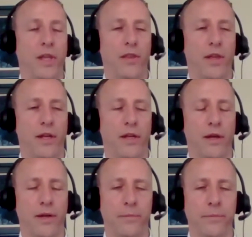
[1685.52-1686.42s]
then,
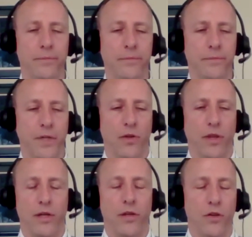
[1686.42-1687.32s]
um, you know,
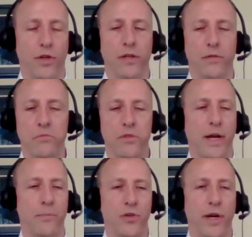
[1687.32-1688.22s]
then you can
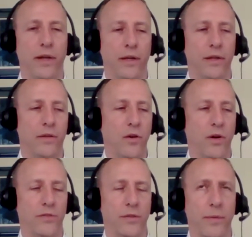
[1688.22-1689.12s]
stop training and go
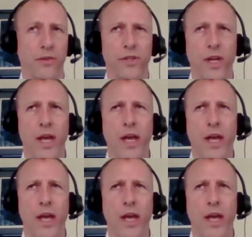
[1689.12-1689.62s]
on to something else.